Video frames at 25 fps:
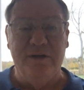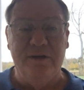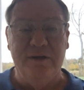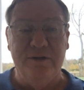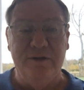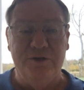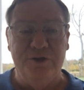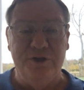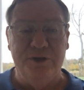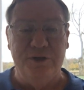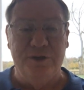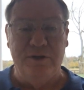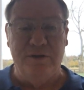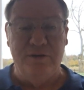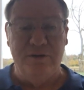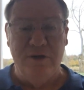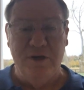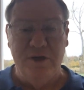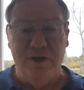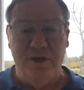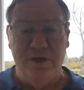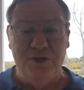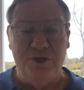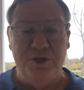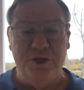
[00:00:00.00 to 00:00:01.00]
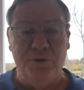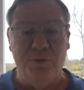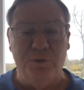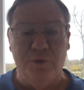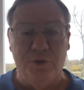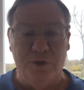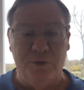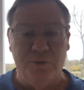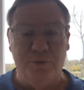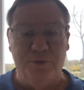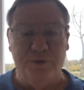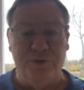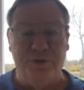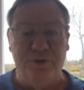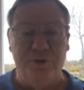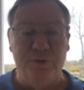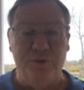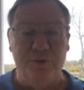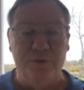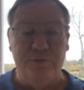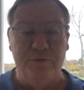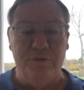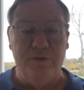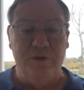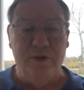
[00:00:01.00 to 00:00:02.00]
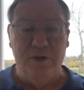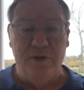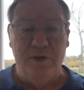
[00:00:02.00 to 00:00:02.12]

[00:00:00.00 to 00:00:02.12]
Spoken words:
And she worked with you.